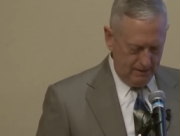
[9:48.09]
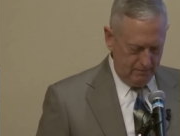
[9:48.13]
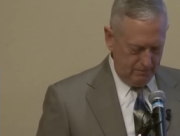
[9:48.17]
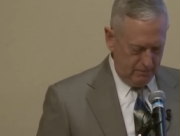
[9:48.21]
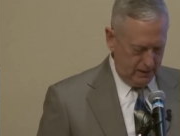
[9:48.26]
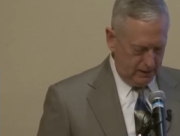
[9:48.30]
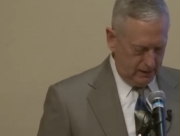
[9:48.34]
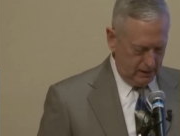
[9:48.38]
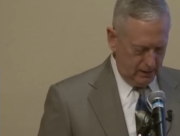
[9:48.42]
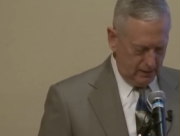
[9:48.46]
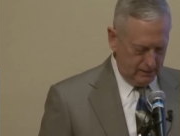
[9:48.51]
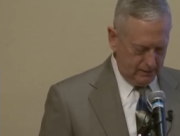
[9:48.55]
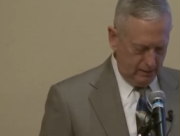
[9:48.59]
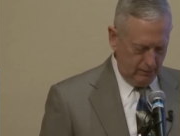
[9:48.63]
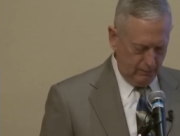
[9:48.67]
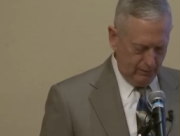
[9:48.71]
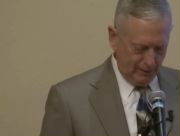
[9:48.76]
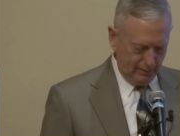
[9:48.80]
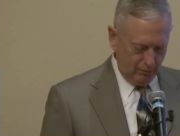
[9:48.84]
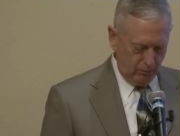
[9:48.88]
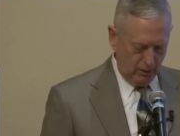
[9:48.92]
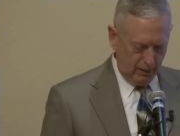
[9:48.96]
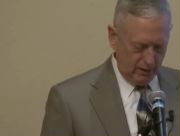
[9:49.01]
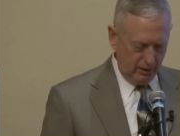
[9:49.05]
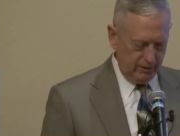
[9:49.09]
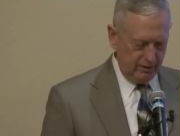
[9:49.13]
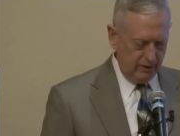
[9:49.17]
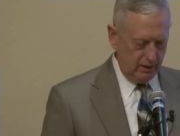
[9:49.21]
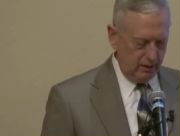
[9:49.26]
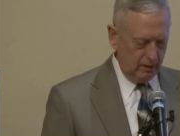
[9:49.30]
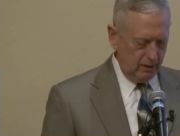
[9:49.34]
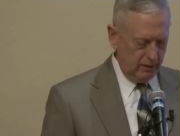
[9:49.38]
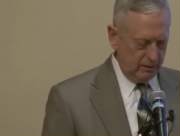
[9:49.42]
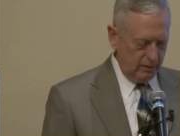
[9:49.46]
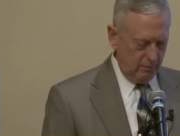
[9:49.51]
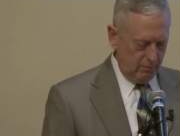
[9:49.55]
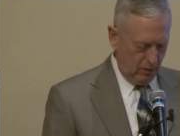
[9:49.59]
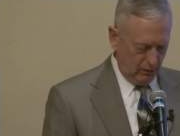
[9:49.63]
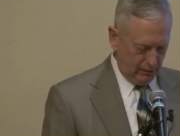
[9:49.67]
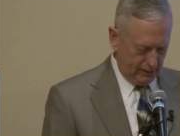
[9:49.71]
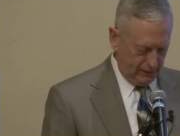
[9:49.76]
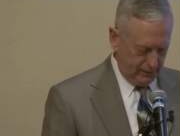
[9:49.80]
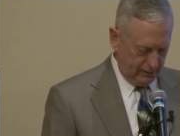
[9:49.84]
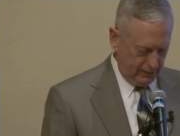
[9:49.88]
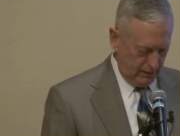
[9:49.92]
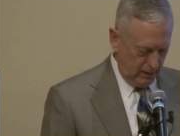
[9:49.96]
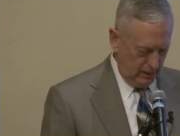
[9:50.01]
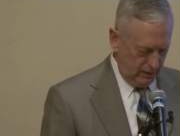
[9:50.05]
because he was one of the, the
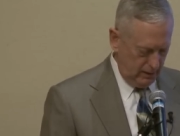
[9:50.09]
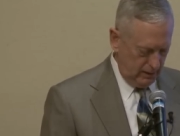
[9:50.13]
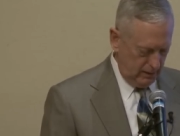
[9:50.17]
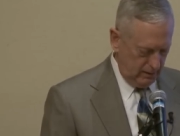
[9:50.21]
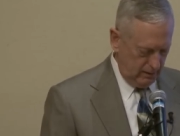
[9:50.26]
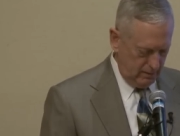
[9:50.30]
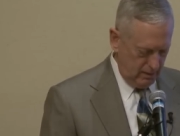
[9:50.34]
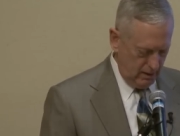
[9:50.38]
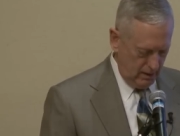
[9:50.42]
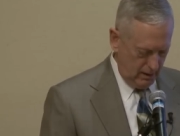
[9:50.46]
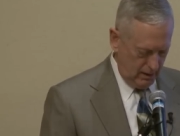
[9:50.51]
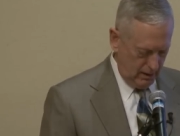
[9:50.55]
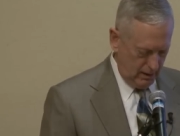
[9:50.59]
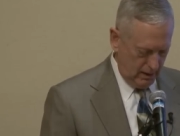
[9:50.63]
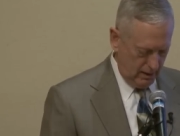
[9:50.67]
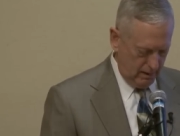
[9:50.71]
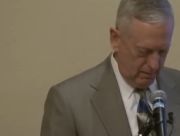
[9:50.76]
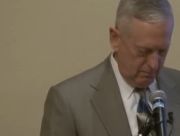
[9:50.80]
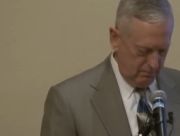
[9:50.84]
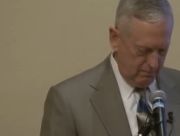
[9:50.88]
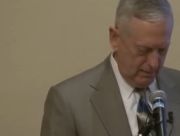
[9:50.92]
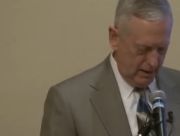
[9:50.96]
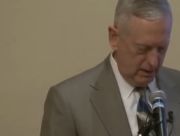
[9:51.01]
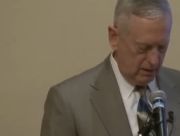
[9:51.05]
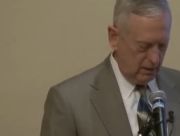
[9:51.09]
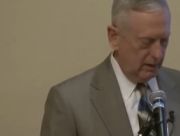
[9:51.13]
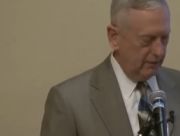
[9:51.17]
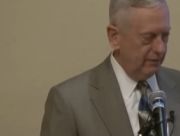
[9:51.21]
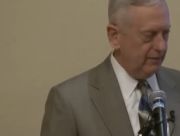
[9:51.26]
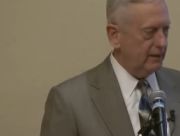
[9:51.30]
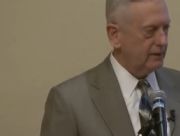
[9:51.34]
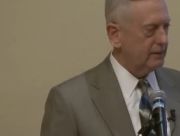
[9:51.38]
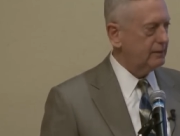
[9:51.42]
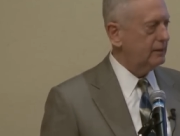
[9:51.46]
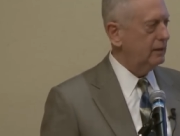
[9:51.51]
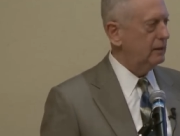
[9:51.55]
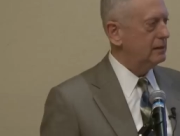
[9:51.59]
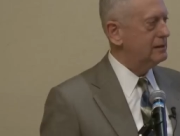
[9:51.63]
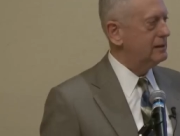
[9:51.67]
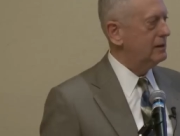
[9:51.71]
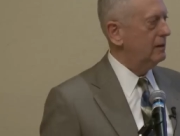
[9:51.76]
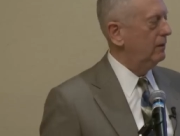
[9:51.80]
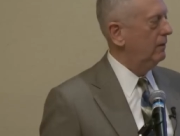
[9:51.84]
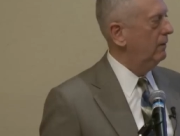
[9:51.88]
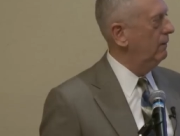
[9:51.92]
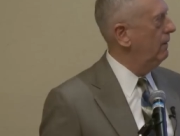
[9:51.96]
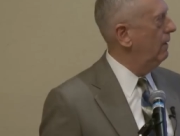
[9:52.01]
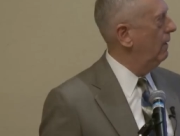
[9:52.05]
most studied uh, men on this
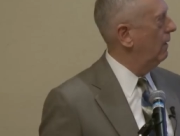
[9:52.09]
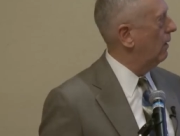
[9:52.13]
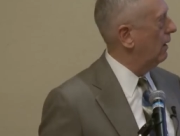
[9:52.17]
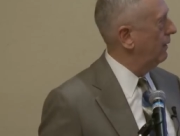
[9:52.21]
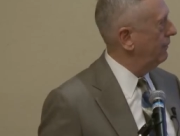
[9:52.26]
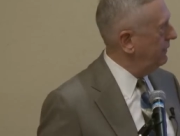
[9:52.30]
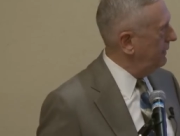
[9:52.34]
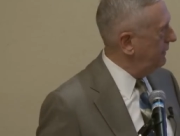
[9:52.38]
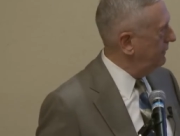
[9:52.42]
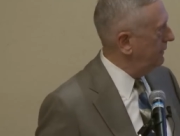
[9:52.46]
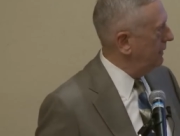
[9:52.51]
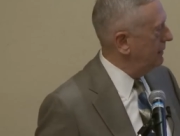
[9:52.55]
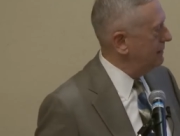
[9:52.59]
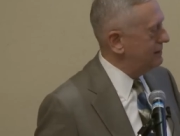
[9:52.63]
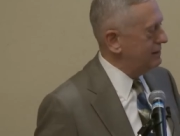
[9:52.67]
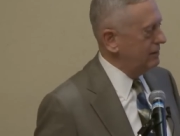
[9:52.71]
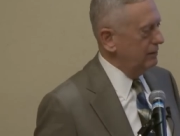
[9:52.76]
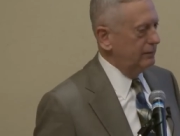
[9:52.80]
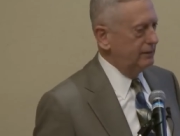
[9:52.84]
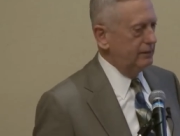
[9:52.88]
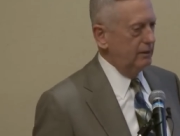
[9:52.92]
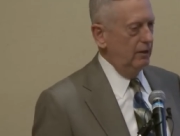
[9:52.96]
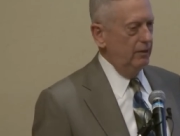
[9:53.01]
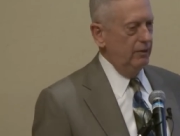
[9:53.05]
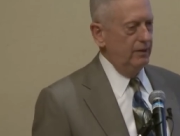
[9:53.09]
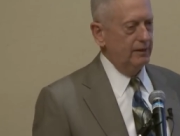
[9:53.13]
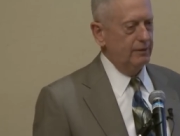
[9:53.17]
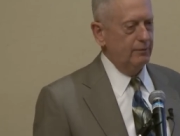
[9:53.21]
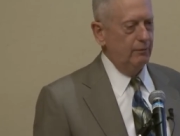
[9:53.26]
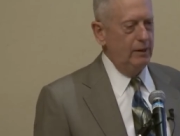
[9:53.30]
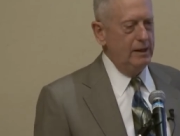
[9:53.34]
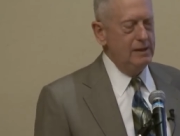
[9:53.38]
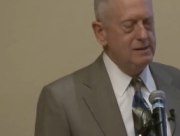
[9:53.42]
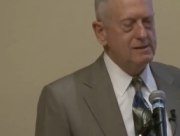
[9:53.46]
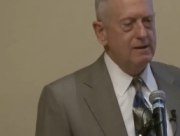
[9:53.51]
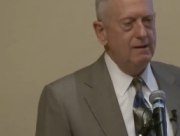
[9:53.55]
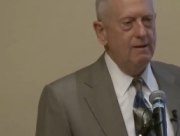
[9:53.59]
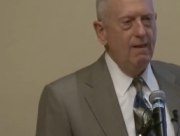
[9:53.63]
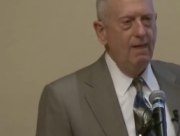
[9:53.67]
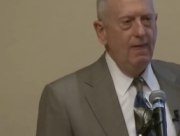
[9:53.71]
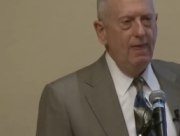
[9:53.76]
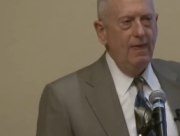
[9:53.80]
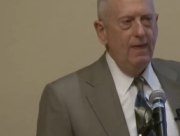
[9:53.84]
issue, on these issues here, this region.